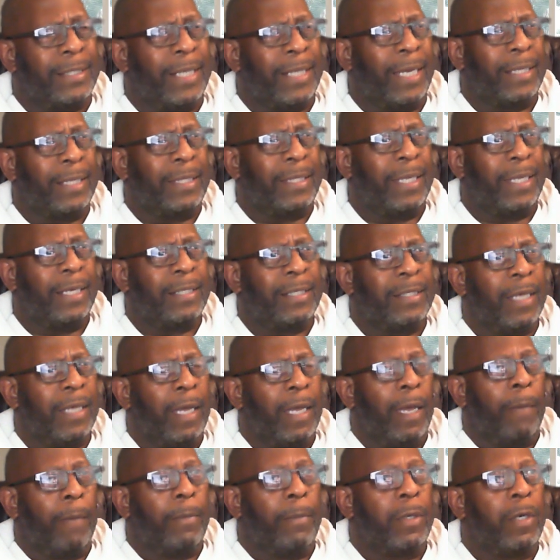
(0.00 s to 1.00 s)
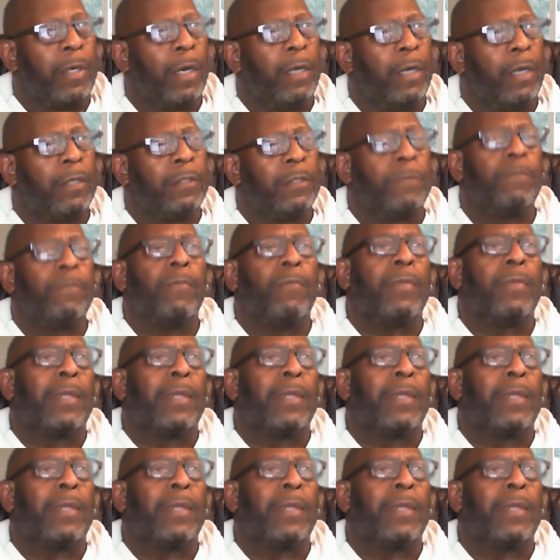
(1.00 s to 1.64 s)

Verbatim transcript: like this because